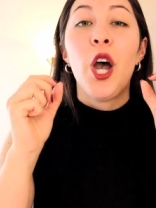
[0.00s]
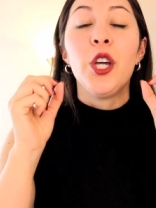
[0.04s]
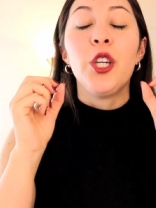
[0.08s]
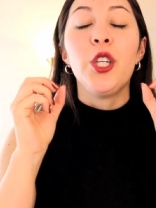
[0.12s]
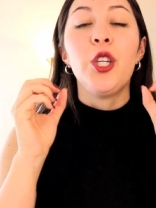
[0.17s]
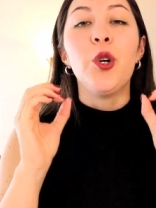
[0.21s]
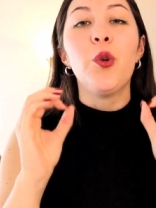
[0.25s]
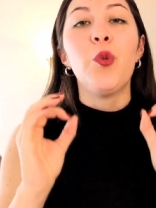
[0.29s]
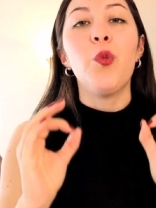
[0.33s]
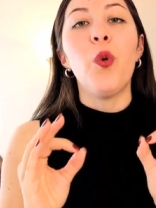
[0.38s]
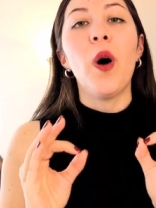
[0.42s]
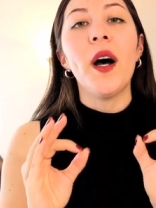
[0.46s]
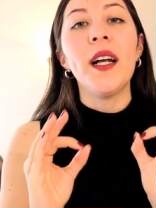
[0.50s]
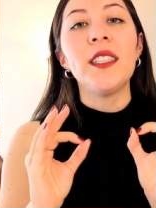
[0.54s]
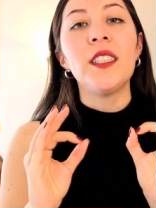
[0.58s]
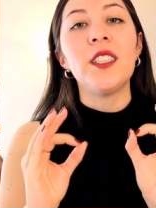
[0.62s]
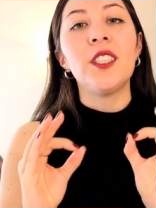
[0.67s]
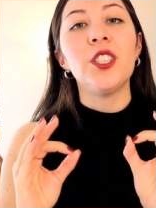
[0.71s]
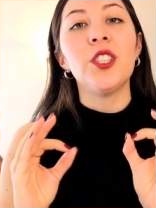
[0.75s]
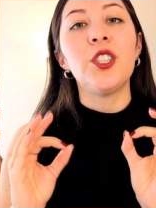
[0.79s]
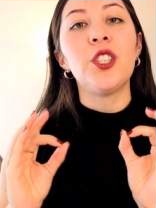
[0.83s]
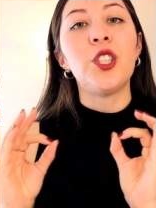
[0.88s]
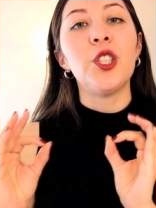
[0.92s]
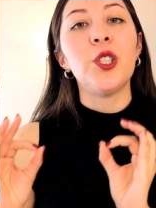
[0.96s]
you want
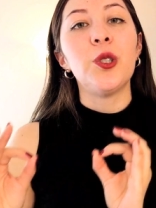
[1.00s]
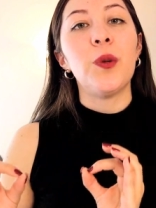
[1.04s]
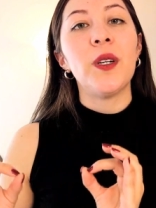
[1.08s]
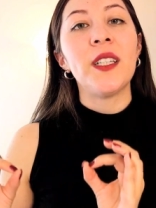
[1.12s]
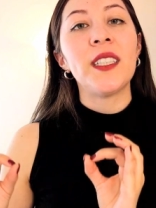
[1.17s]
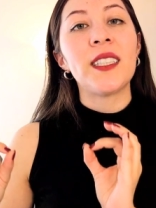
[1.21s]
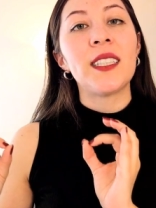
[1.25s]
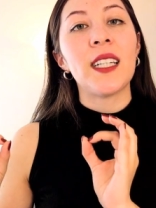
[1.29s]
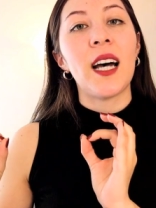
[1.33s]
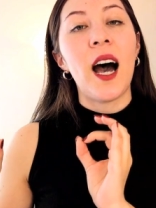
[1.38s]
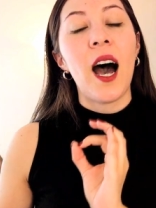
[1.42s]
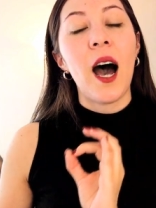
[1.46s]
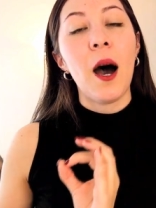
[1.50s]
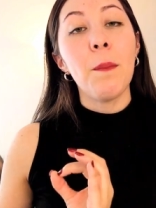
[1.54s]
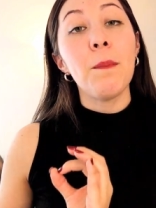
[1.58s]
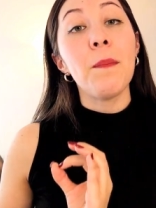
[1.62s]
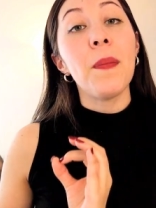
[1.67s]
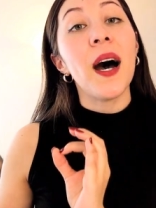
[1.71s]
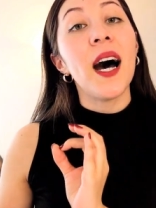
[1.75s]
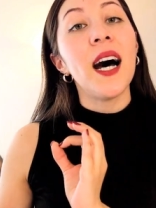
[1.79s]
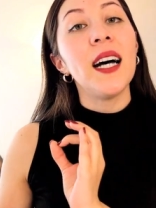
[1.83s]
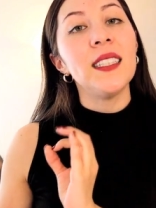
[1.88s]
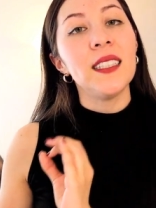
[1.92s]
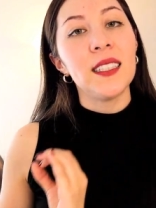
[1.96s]
to do it
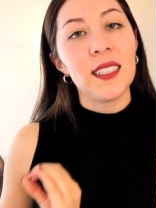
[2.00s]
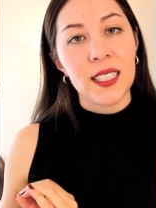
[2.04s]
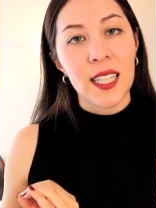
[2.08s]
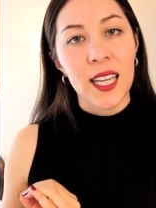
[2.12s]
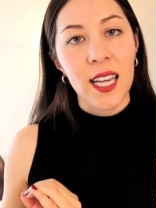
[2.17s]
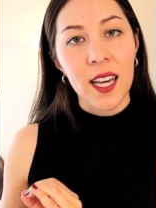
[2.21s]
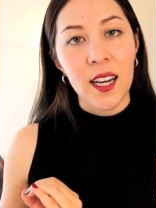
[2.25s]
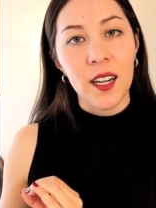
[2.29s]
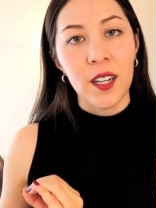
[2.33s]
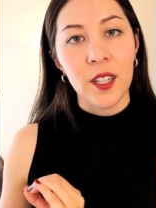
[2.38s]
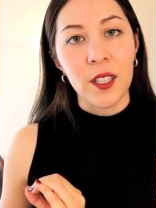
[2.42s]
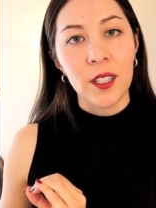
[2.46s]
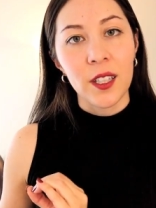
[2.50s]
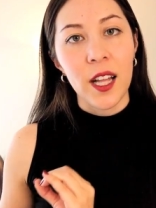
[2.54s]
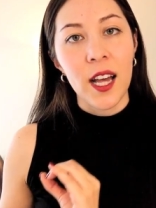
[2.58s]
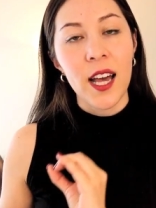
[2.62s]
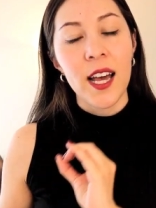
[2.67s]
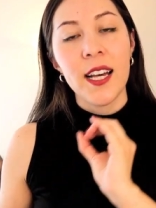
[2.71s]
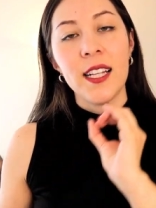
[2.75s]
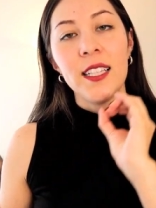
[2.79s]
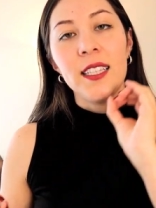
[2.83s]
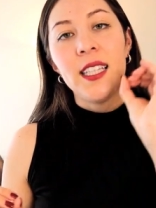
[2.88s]
up until